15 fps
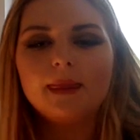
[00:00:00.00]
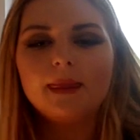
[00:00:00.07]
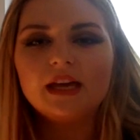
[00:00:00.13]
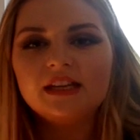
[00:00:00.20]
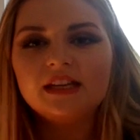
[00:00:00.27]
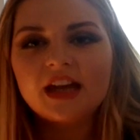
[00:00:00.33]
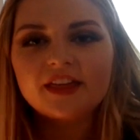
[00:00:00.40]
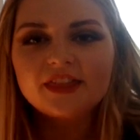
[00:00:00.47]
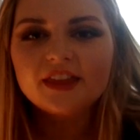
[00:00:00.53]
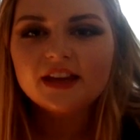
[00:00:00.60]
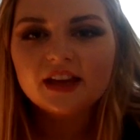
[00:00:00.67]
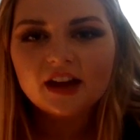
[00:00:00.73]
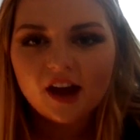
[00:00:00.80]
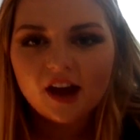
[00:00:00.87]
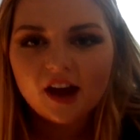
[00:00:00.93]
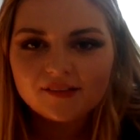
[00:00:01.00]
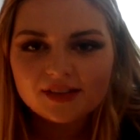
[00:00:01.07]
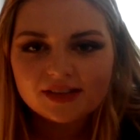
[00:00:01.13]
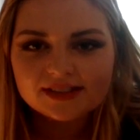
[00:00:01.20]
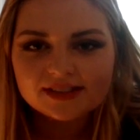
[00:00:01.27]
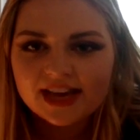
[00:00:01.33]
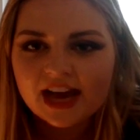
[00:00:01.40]
nothing
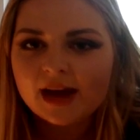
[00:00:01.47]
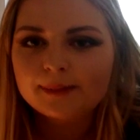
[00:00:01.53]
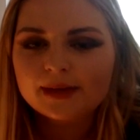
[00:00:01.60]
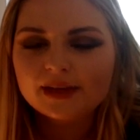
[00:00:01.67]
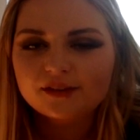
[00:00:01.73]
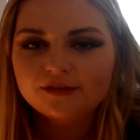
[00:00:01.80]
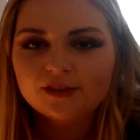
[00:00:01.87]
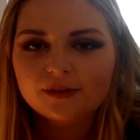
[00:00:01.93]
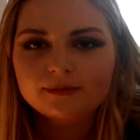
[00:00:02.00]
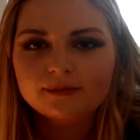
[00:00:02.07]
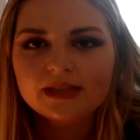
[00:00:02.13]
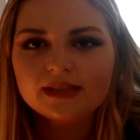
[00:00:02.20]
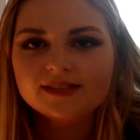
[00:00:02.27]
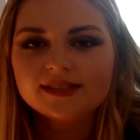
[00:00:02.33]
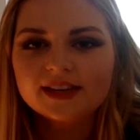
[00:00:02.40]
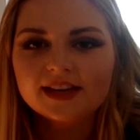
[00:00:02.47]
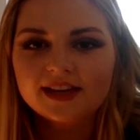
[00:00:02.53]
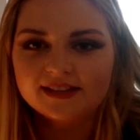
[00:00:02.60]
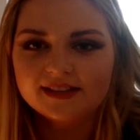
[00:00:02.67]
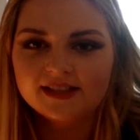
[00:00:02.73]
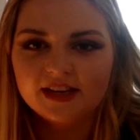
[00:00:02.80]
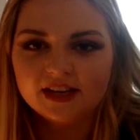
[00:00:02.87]
obviously happened from me
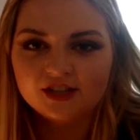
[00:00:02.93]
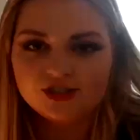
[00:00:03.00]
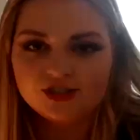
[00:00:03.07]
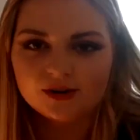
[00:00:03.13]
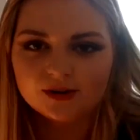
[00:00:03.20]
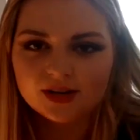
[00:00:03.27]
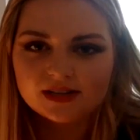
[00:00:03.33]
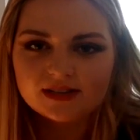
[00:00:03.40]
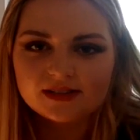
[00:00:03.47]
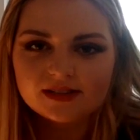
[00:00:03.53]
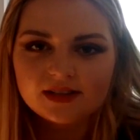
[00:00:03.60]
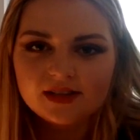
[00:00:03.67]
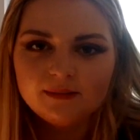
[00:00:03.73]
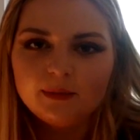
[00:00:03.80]
singing to nick jonas